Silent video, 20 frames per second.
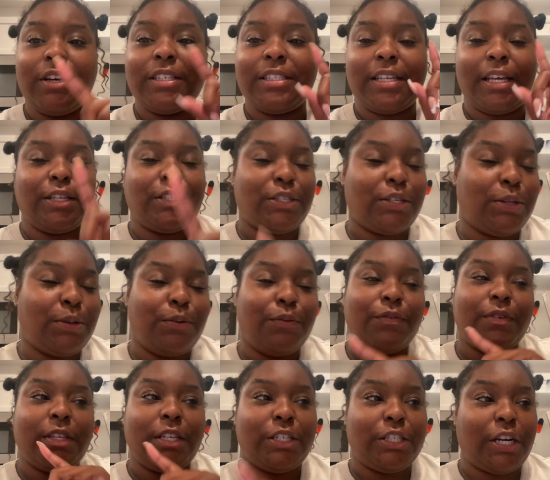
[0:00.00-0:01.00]
stay tuned
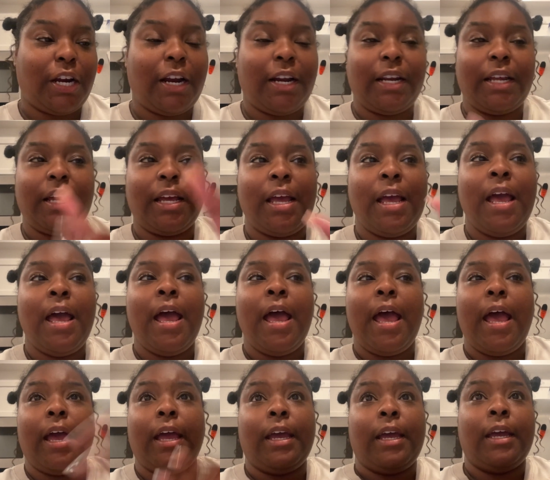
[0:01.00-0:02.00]
for the journey,
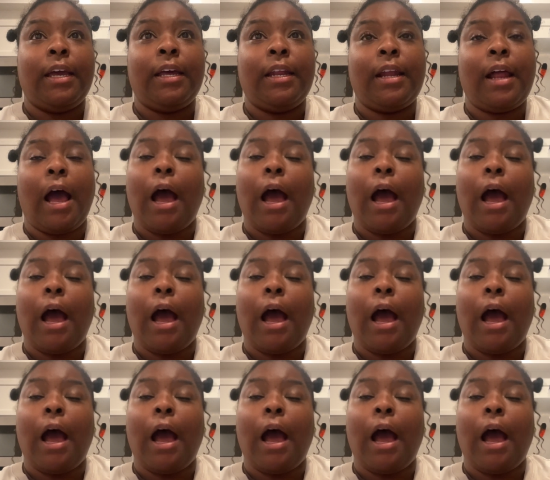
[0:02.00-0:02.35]
and